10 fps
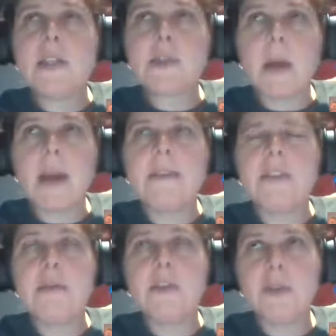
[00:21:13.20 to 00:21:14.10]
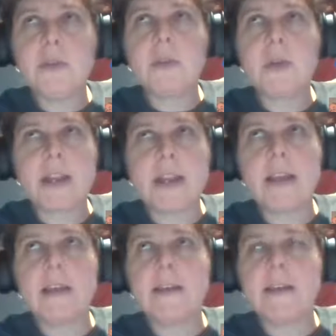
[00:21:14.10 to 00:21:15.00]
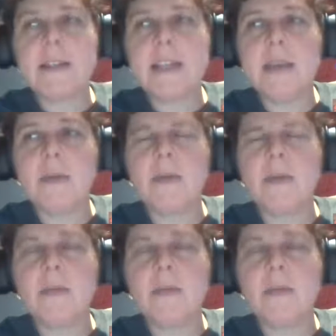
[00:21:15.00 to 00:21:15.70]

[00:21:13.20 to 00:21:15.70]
drives you to the writing table?